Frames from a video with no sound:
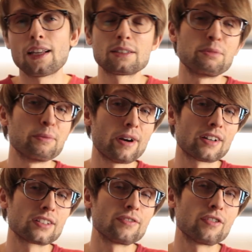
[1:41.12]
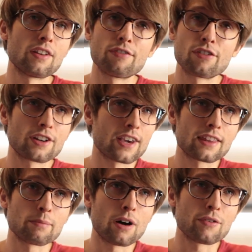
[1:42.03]
Let's be merciful and forget
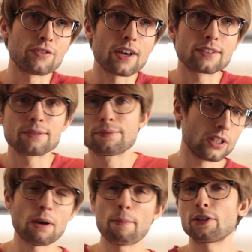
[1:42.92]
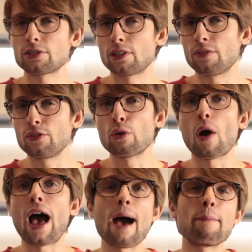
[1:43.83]
about that. In my personal view,
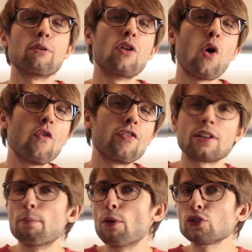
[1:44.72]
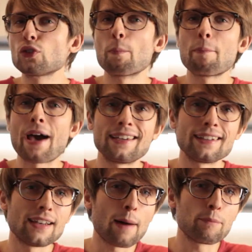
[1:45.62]
Apple offered the most
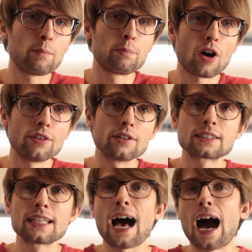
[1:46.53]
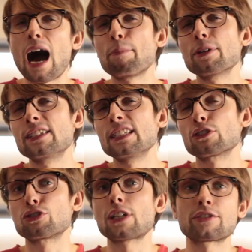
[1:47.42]
compelling laptop products up until
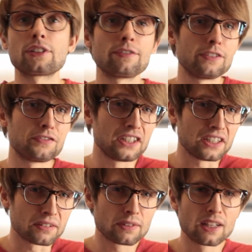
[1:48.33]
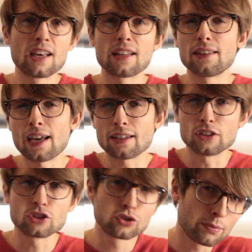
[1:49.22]
2015. Then,
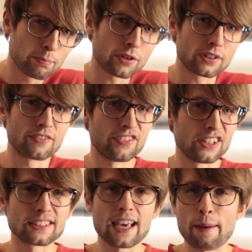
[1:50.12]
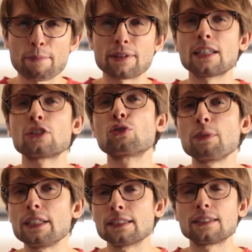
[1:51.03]
two important things happened that to
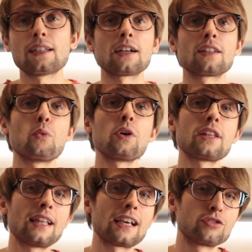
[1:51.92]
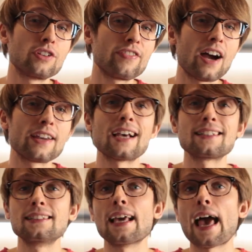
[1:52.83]
me started what I'd like to define as
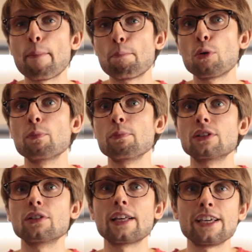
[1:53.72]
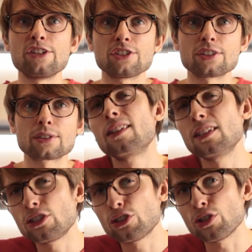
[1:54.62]
the Apple Middle Ages.
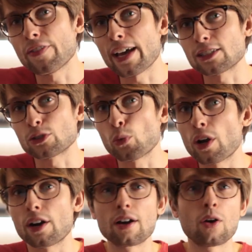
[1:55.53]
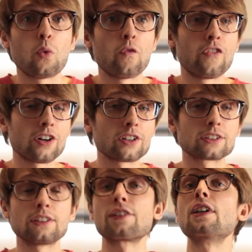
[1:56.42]
These two events were,
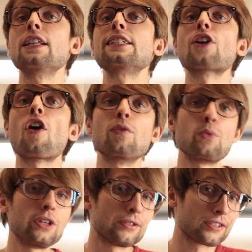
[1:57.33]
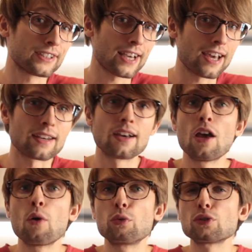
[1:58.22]
first, the release of Windows 10,
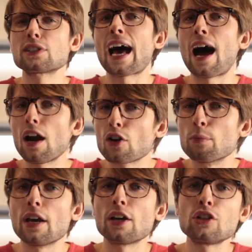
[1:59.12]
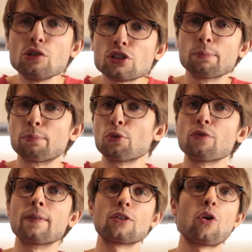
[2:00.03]
which was arguably a huge
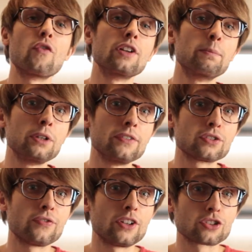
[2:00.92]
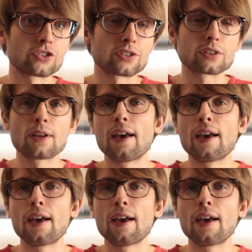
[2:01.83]
improvement over the previous versions